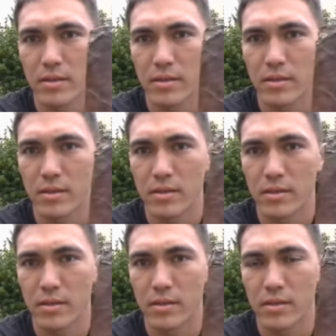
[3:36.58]

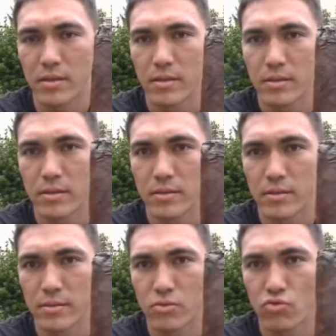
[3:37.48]

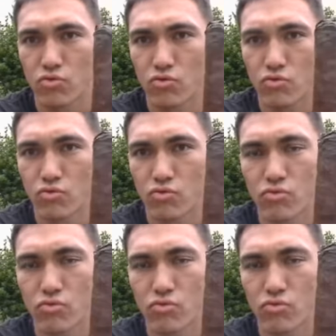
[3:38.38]
No one is speaking in this clip.